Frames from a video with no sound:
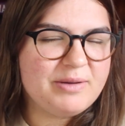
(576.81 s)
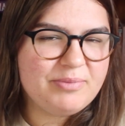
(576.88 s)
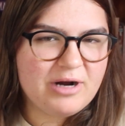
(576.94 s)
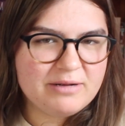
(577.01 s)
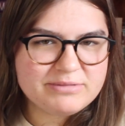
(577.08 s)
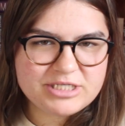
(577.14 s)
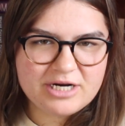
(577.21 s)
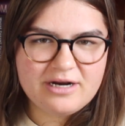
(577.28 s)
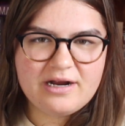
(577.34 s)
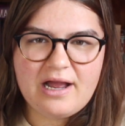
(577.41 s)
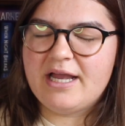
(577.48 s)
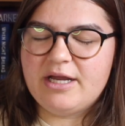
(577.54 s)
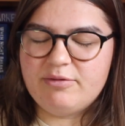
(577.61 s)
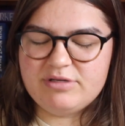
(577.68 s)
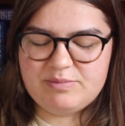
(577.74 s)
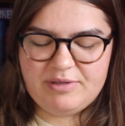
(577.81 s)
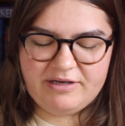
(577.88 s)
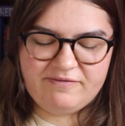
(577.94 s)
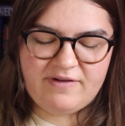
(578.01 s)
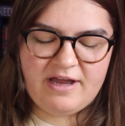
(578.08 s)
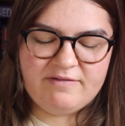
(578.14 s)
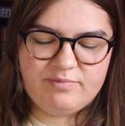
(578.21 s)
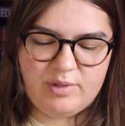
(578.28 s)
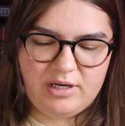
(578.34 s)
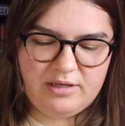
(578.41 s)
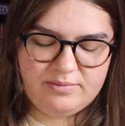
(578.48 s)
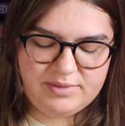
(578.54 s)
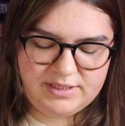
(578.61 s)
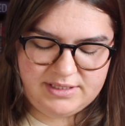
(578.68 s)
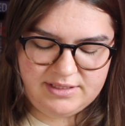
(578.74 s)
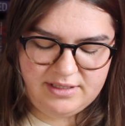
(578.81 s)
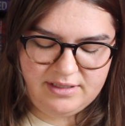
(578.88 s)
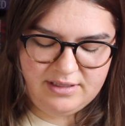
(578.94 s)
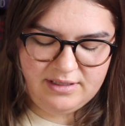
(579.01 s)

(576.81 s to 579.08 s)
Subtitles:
prompt jar, I always pick 5 prompts.